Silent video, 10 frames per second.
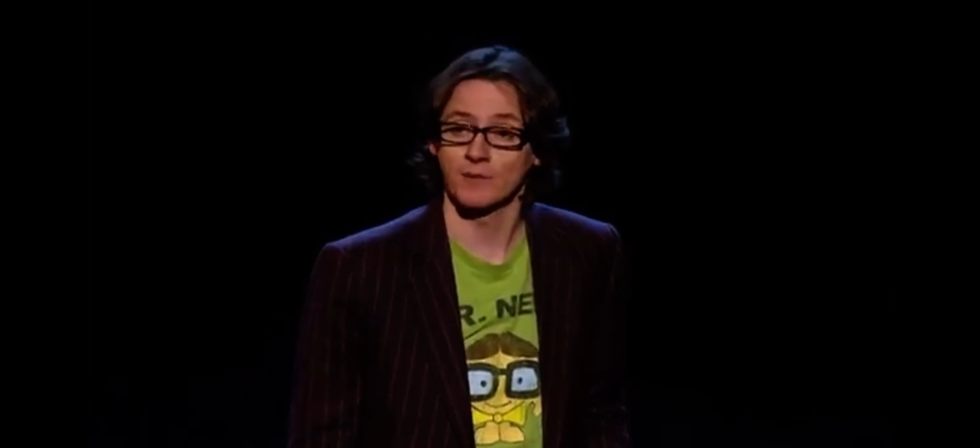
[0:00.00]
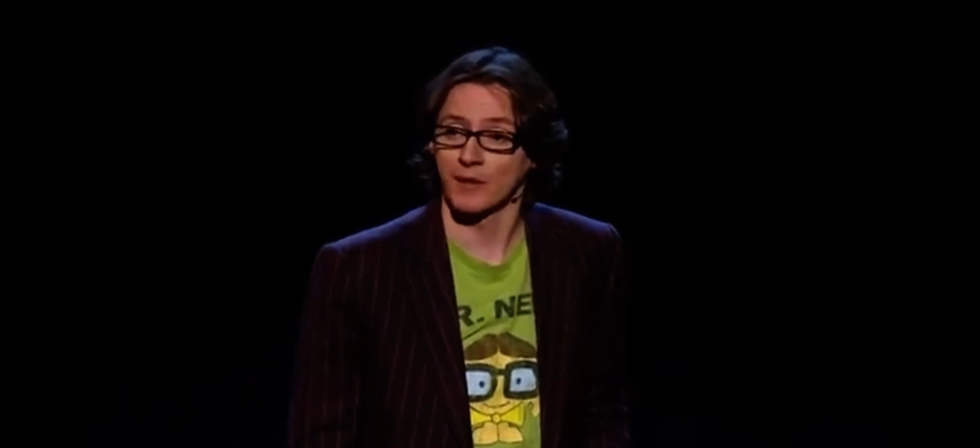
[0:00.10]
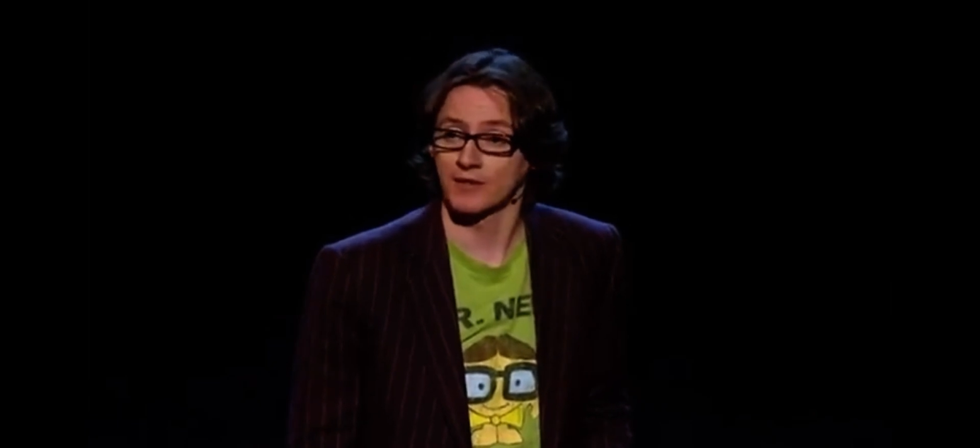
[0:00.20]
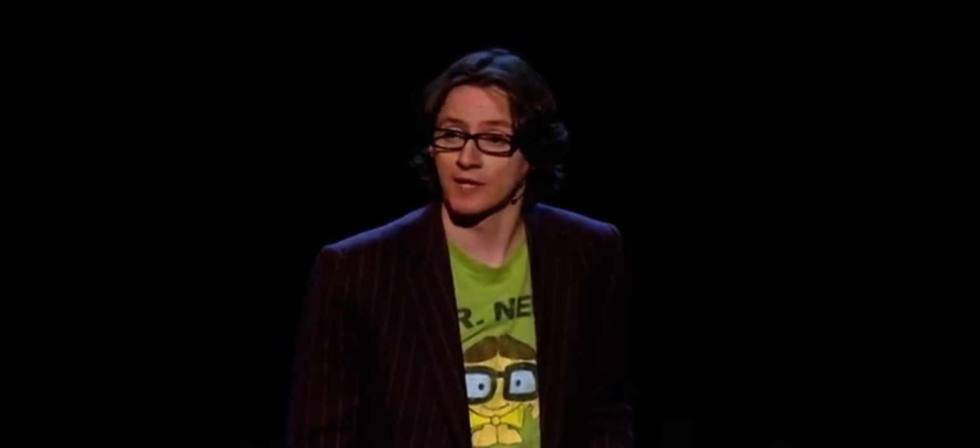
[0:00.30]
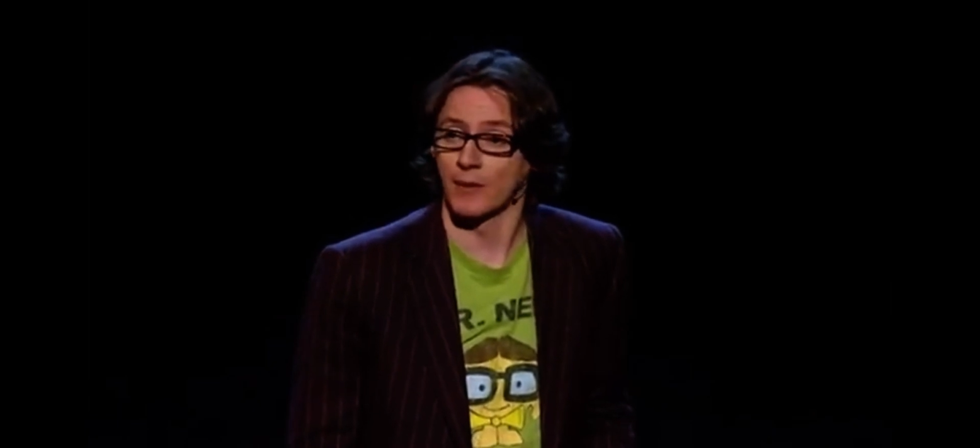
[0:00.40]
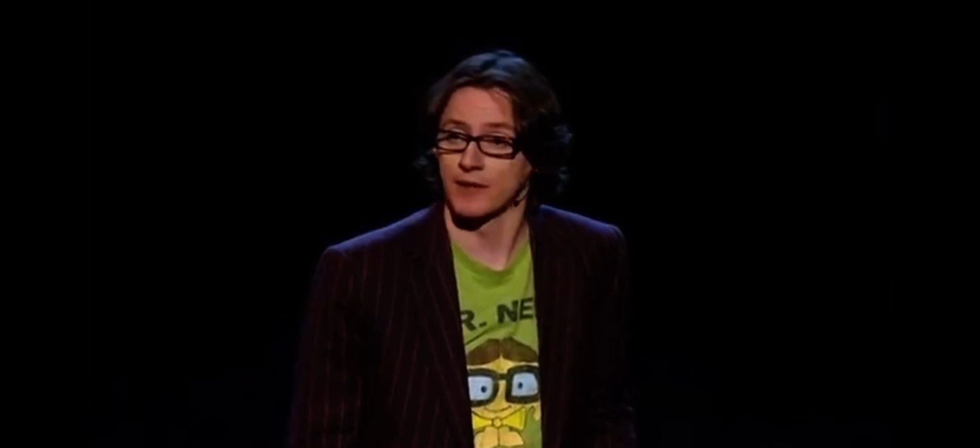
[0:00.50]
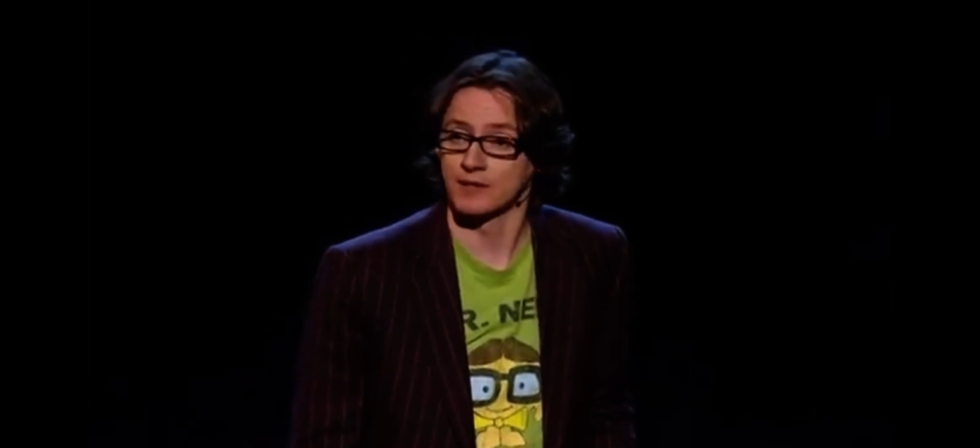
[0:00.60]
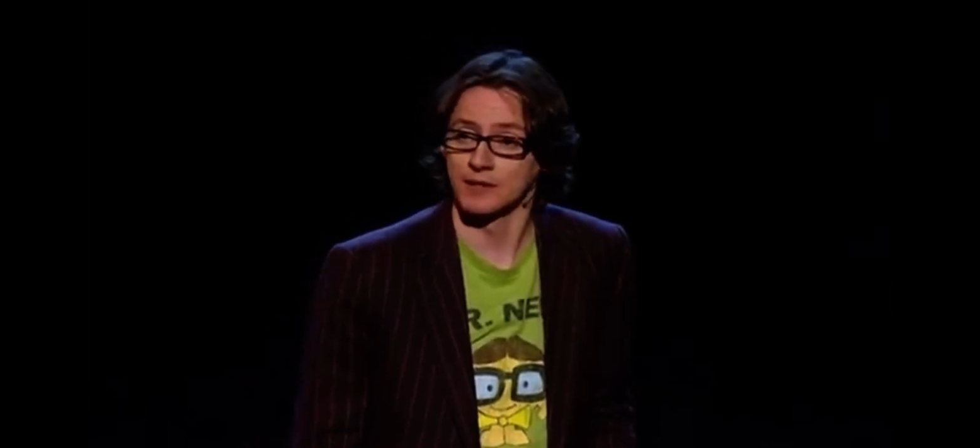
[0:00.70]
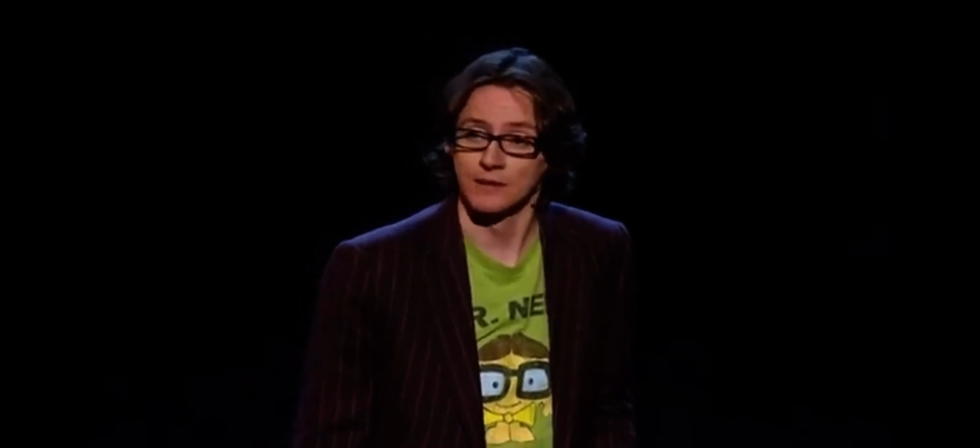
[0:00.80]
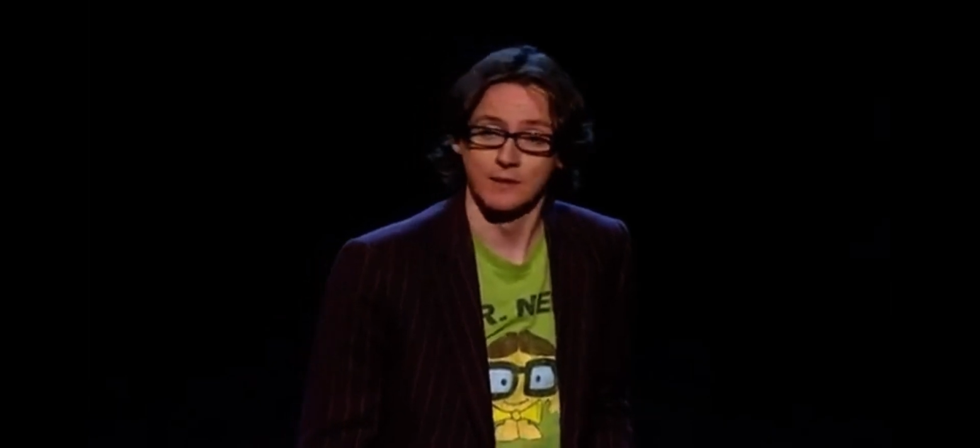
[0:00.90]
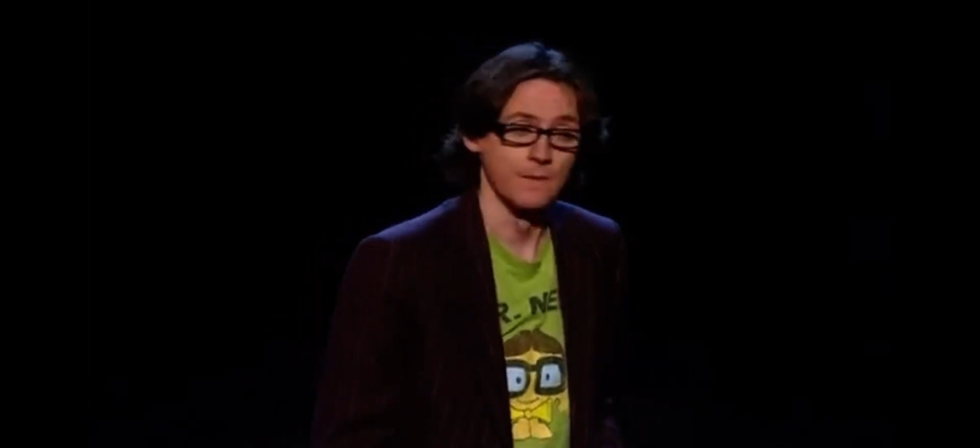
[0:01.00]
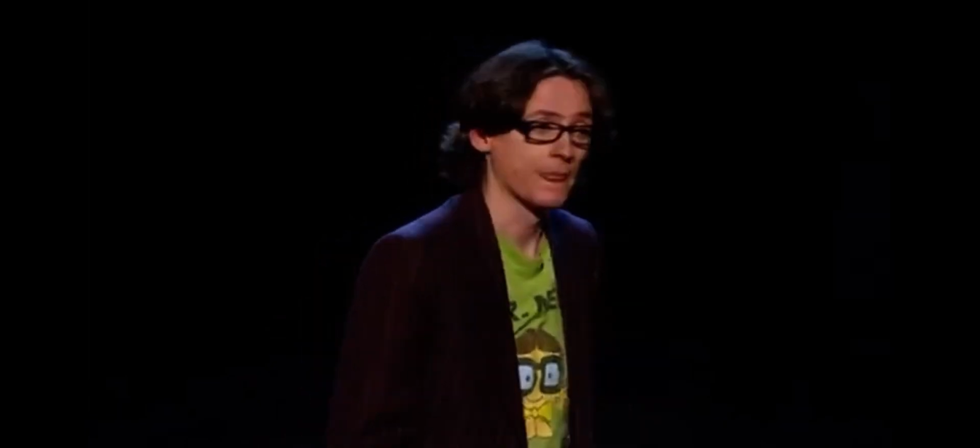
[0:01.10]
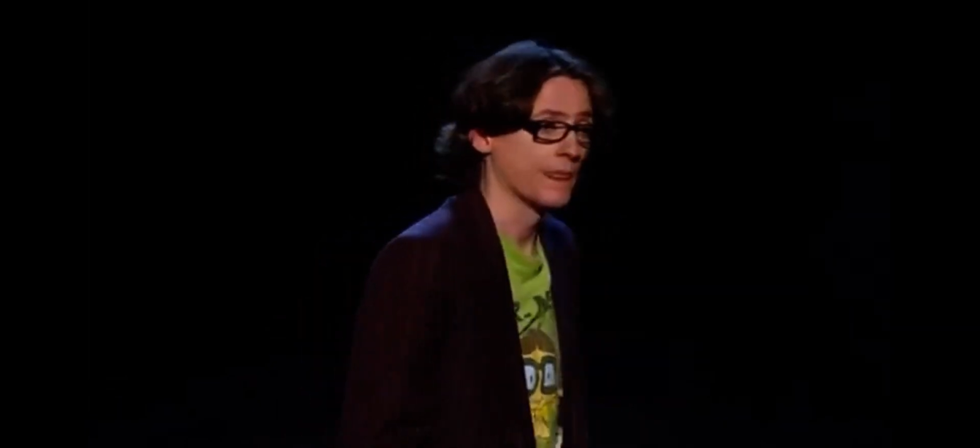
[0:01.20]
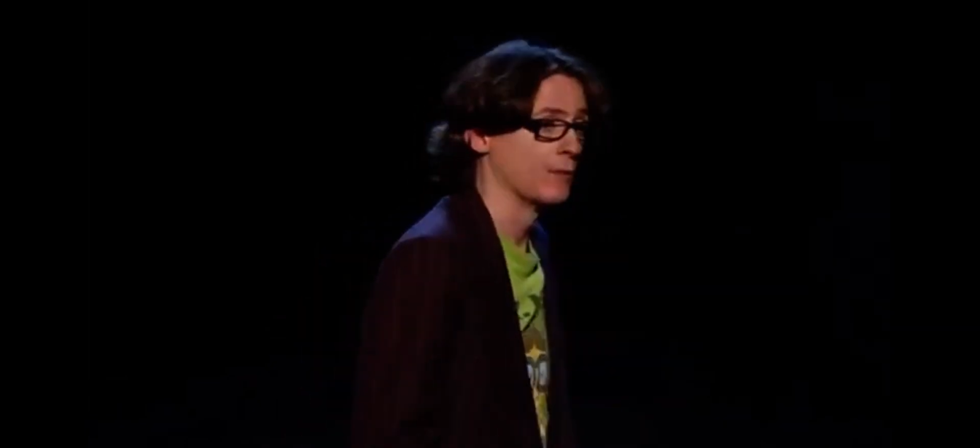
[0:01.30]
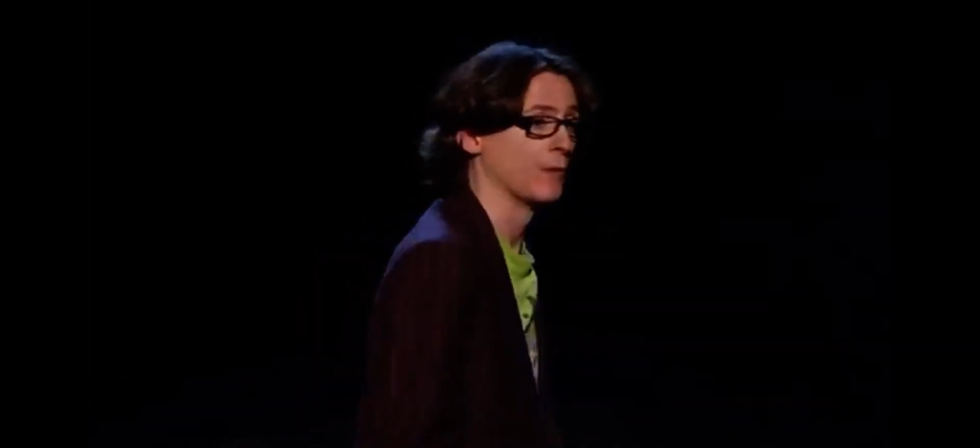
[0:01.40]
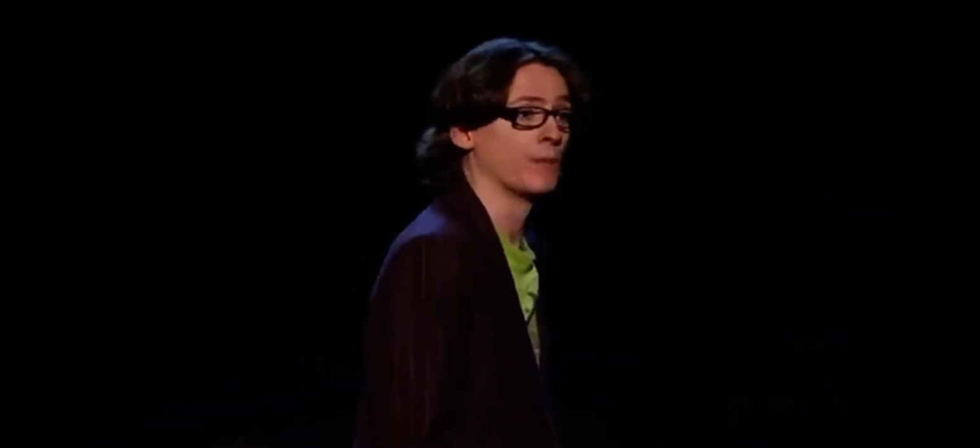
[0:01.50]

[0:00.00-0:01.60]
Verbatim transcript: birthday party. We were,